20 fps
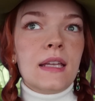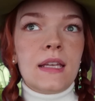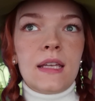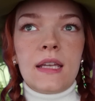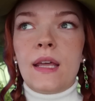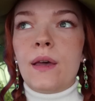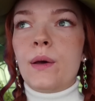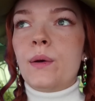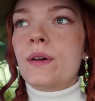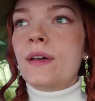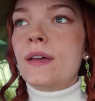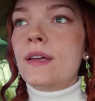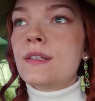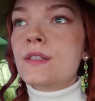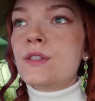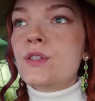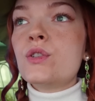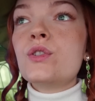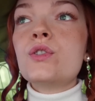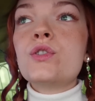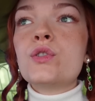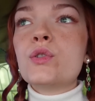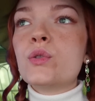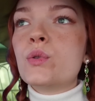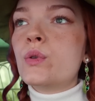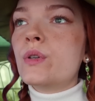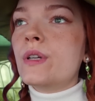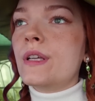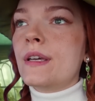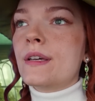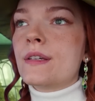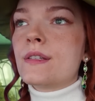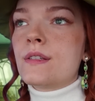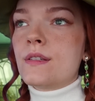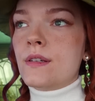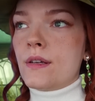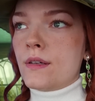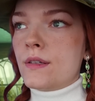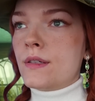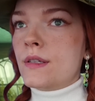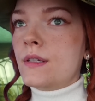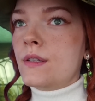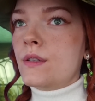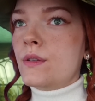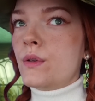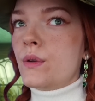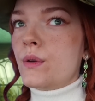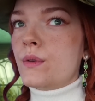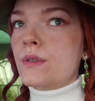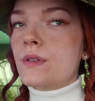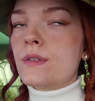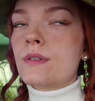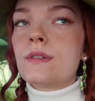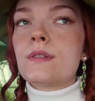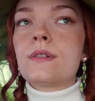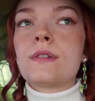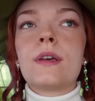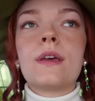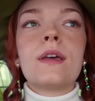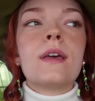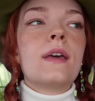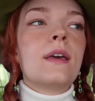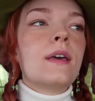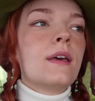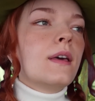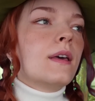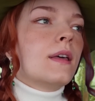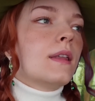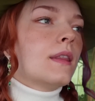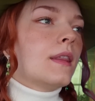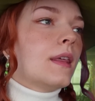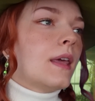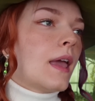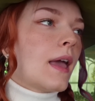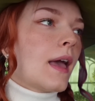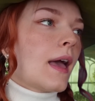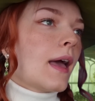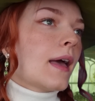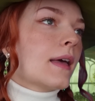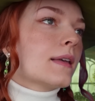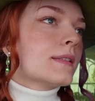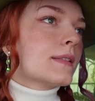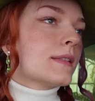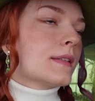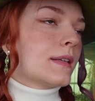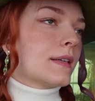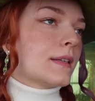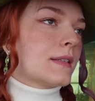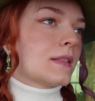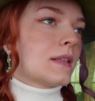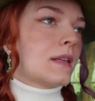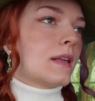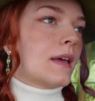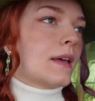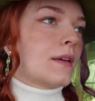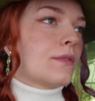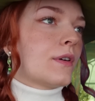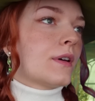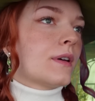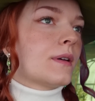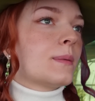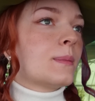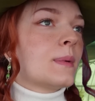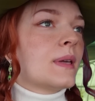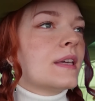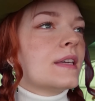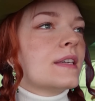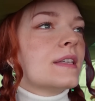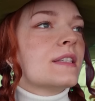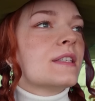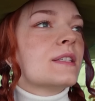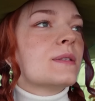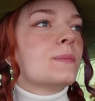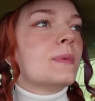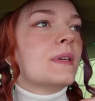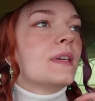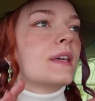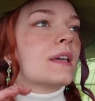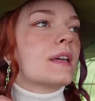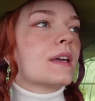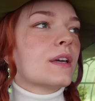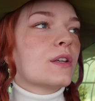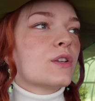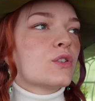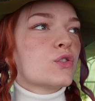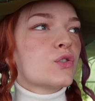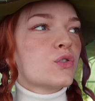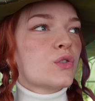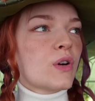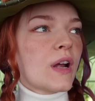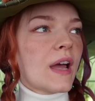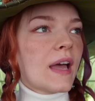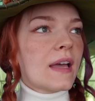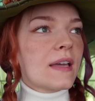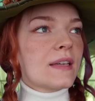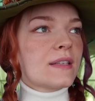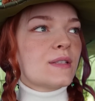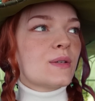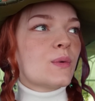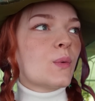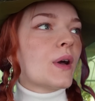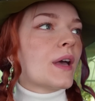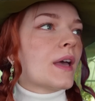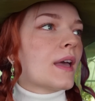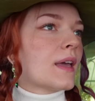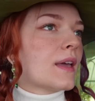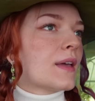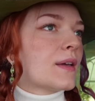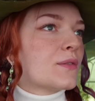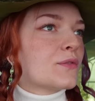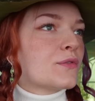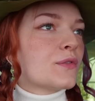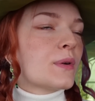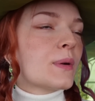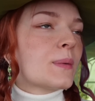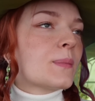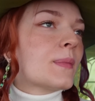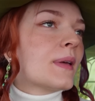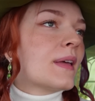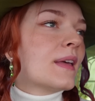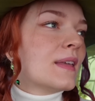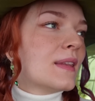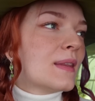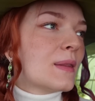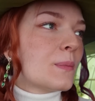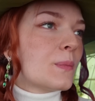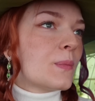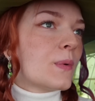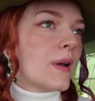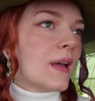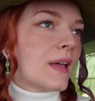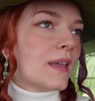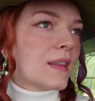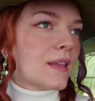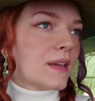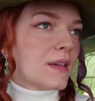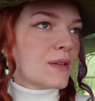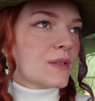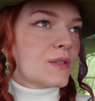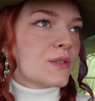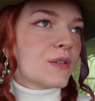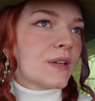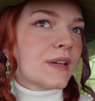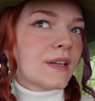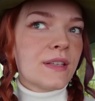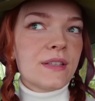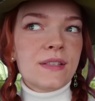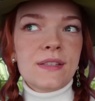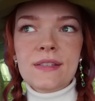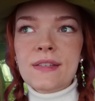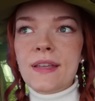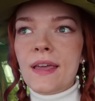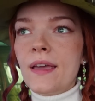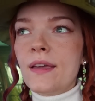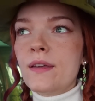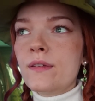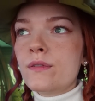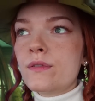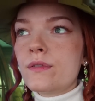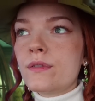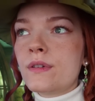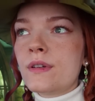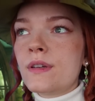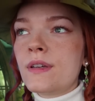Now, as you surely are starting to notice, the acidic saliva is being dragged away from the prey that you're trying to save